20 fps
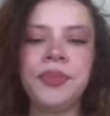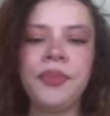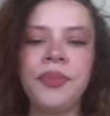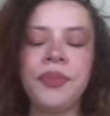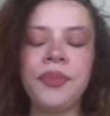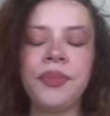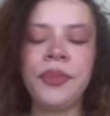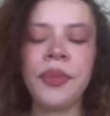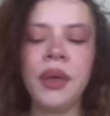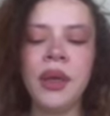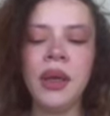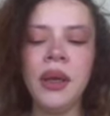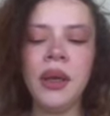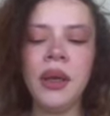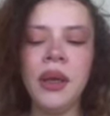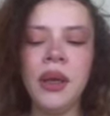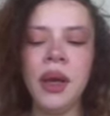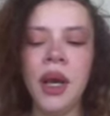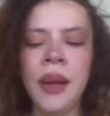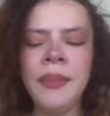I'm not
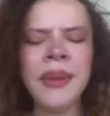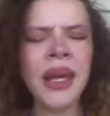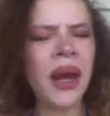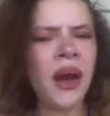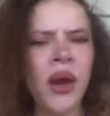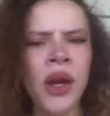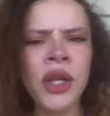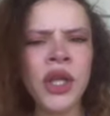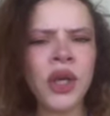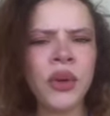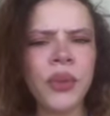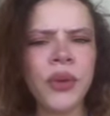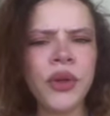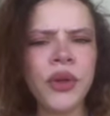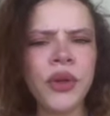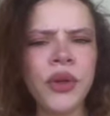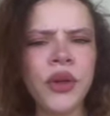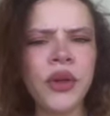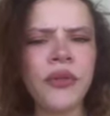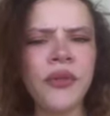arguing with no fans. What are you talking
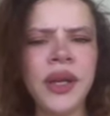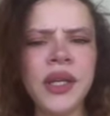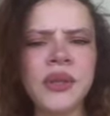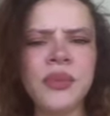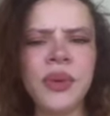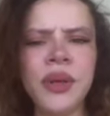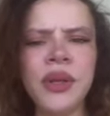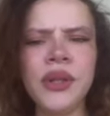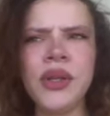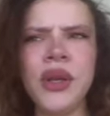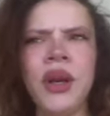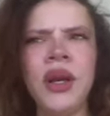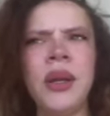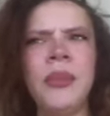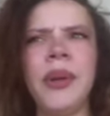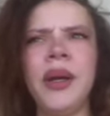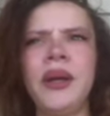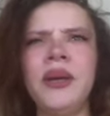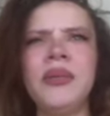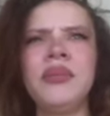about?
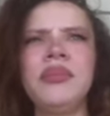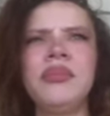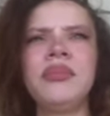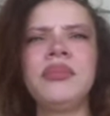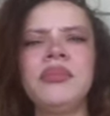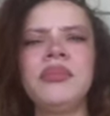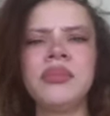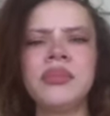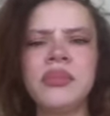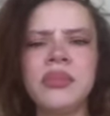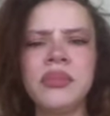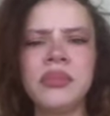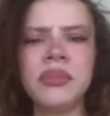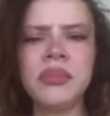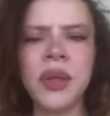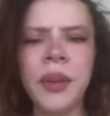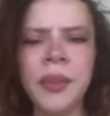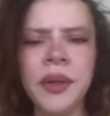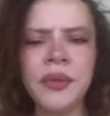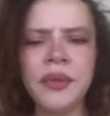I'm confused.
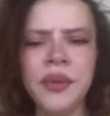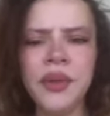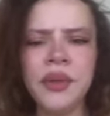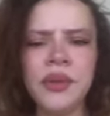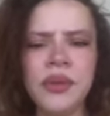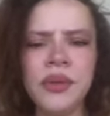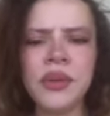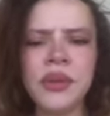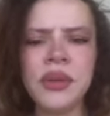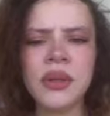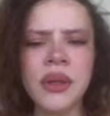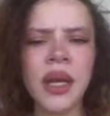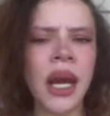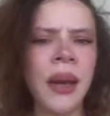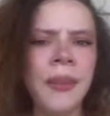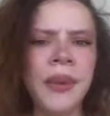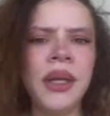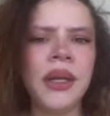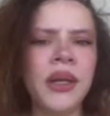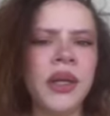I'm in a good mood.
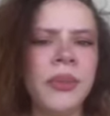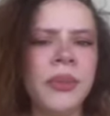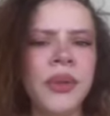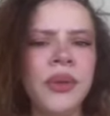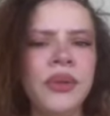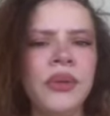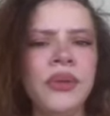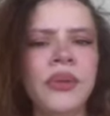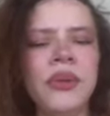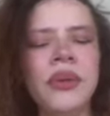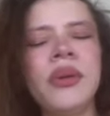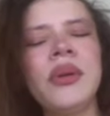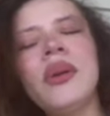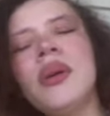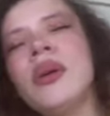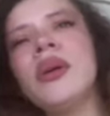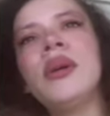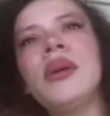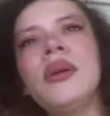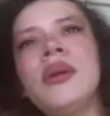
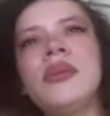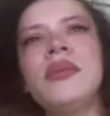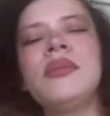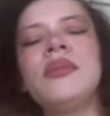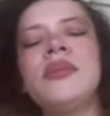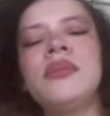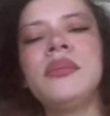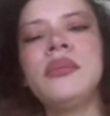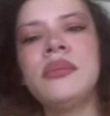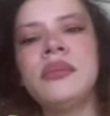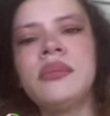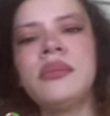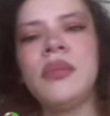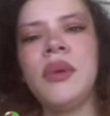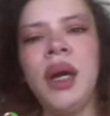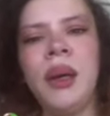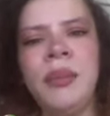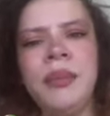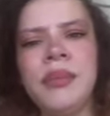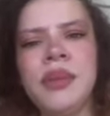I'm so
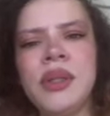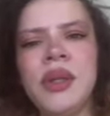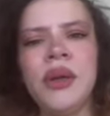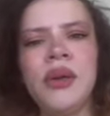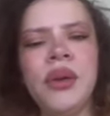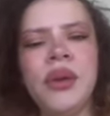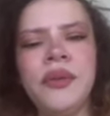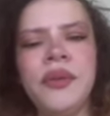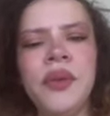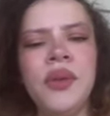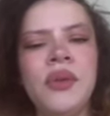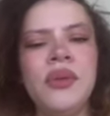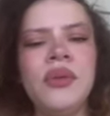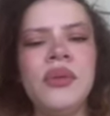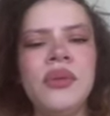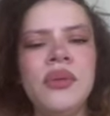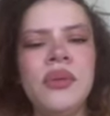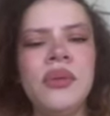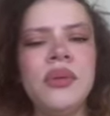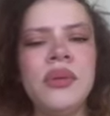confused. I don't
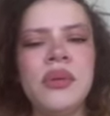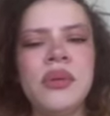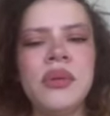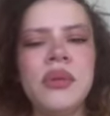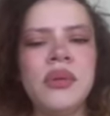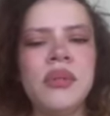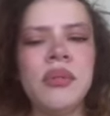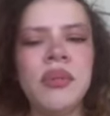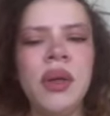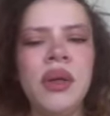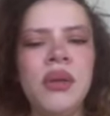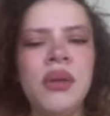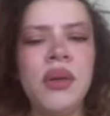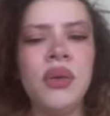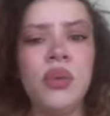know what you're talking about.